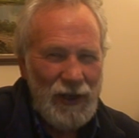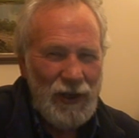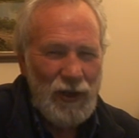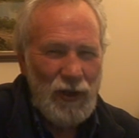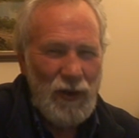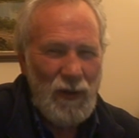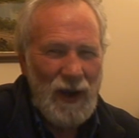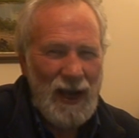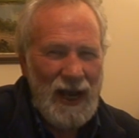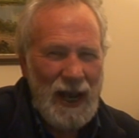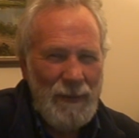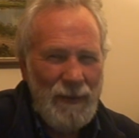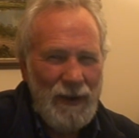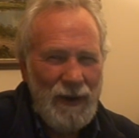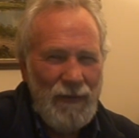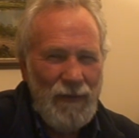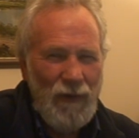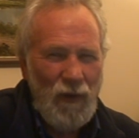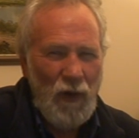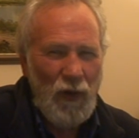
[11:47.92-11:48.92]
You are
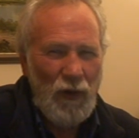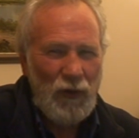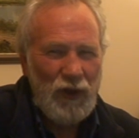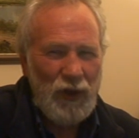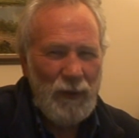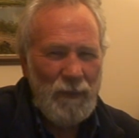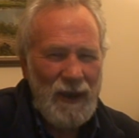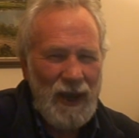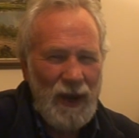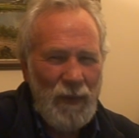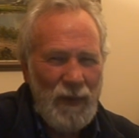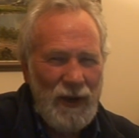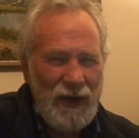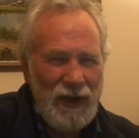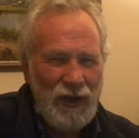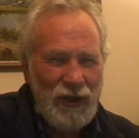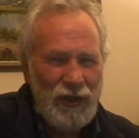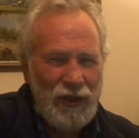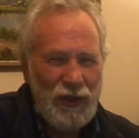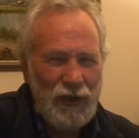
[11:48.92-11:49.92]
coming forth to bear
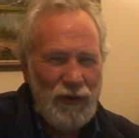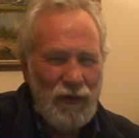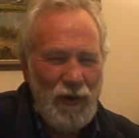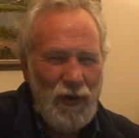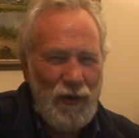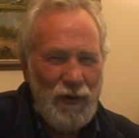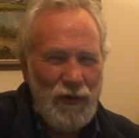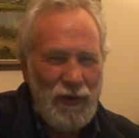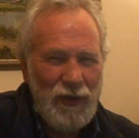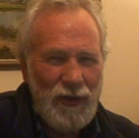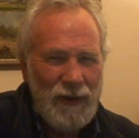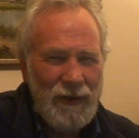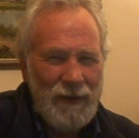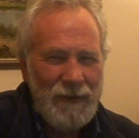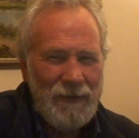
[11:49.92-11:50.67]
witness to truth.